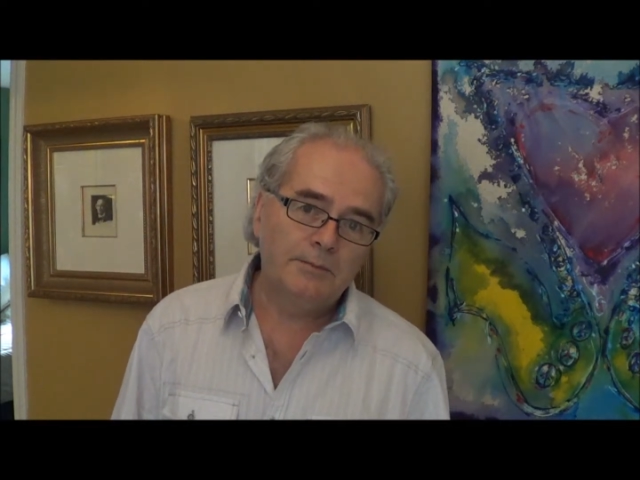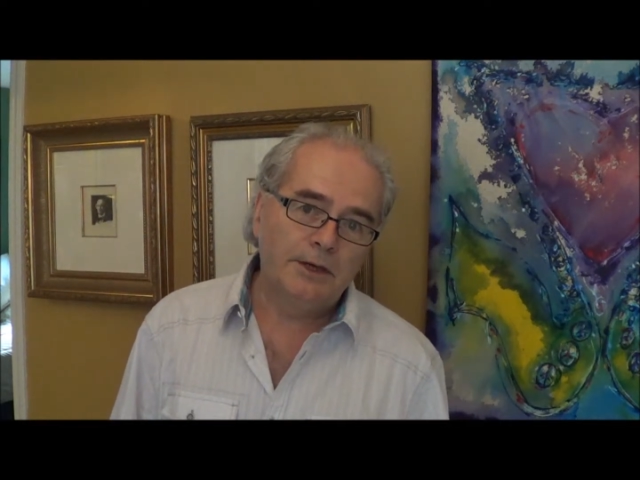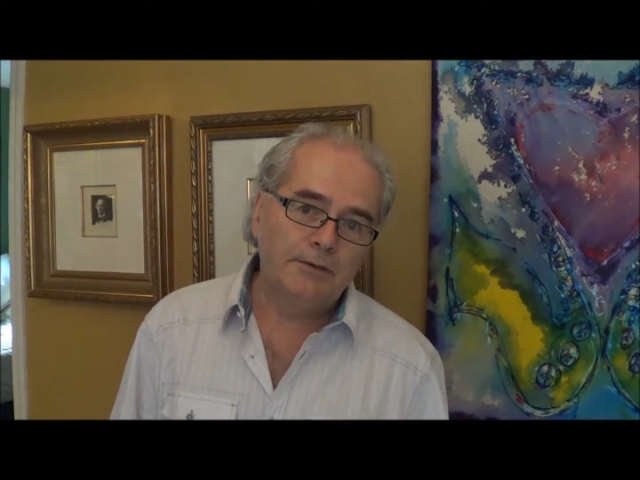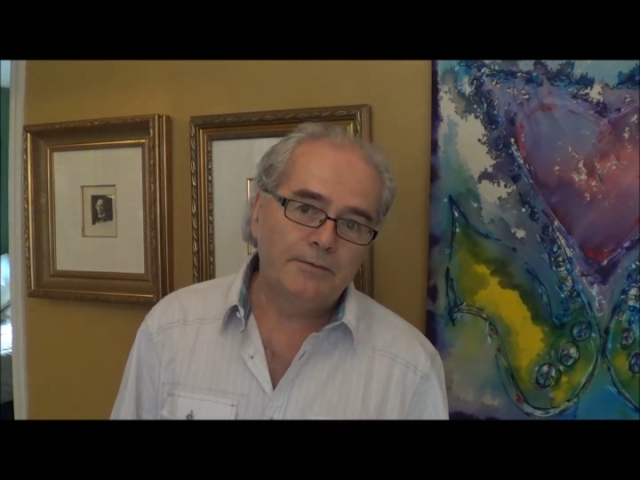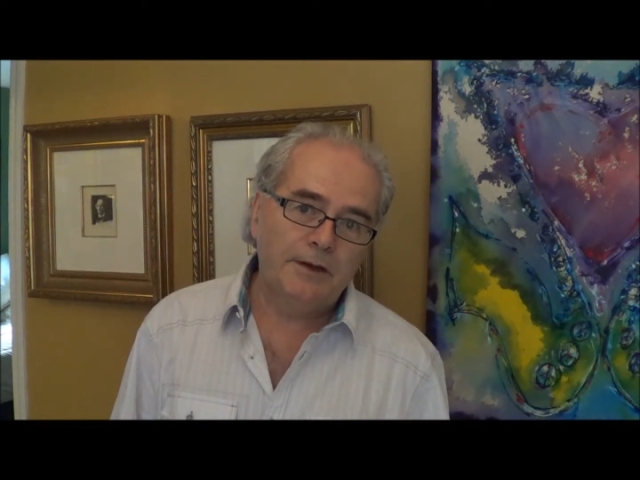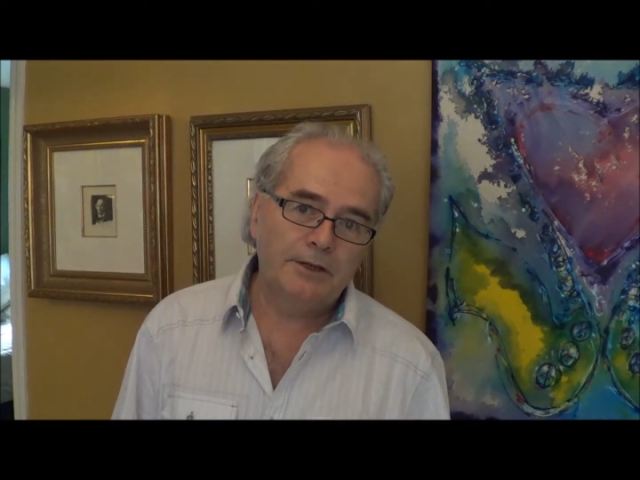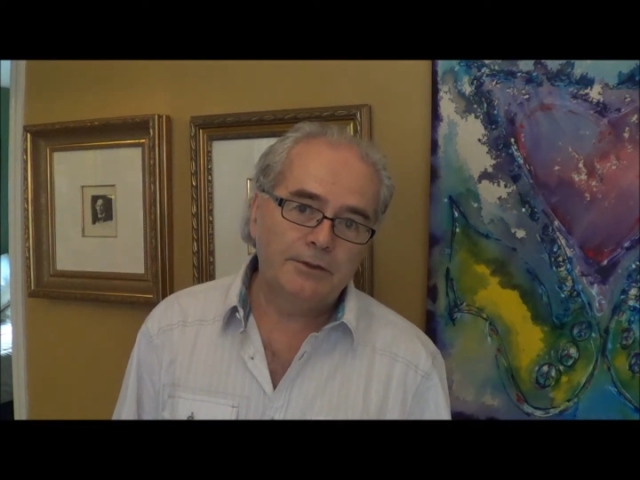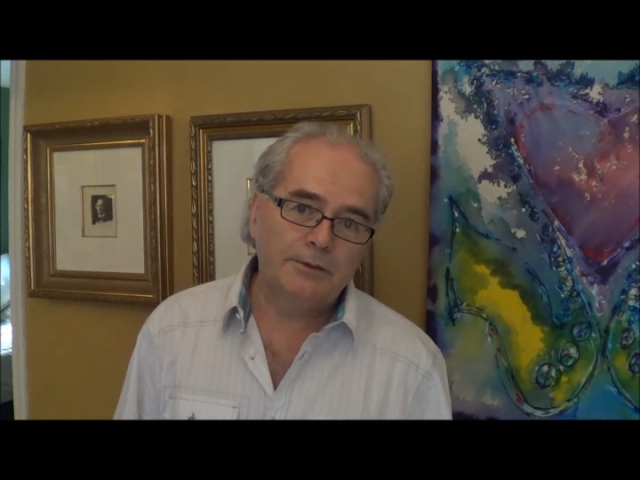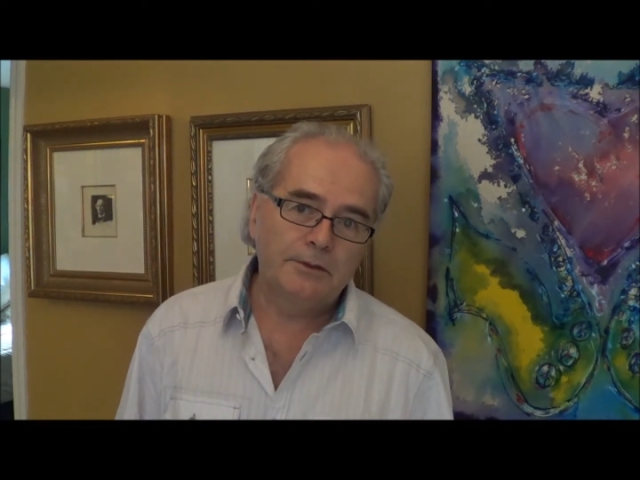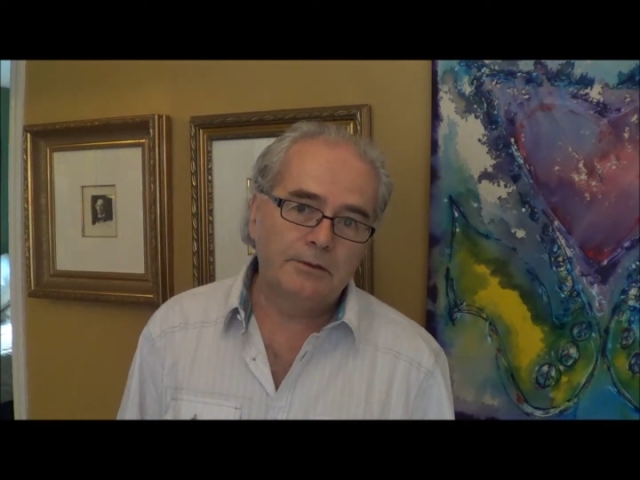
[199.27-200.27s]

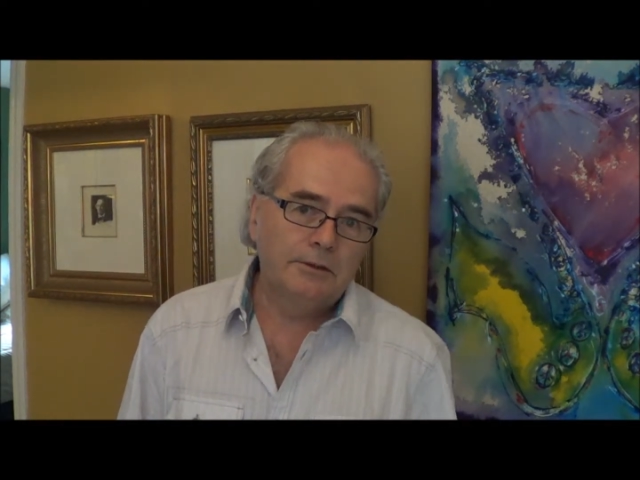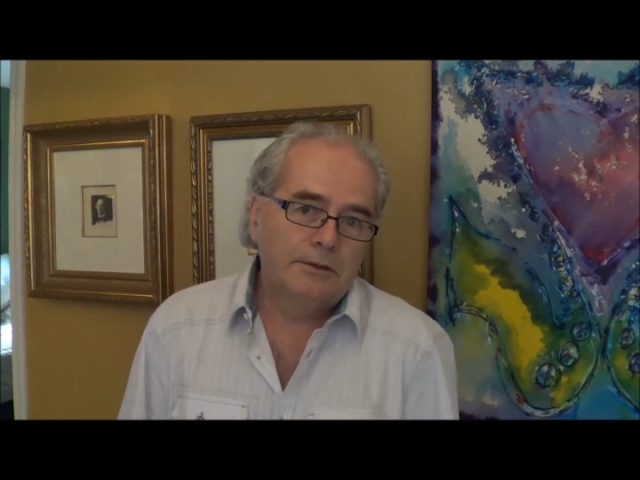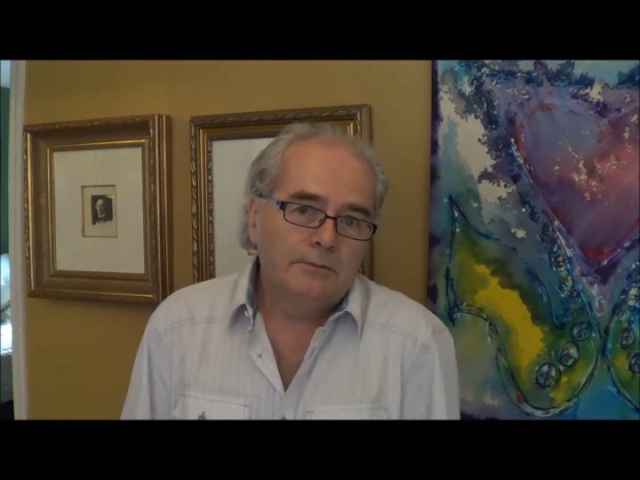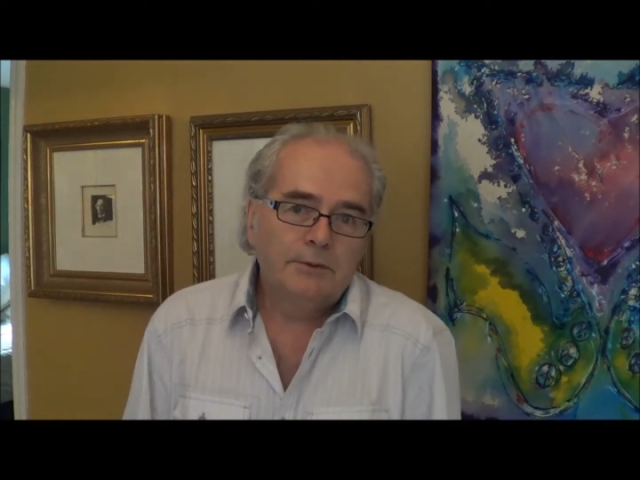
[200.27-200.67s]
manufacturer or a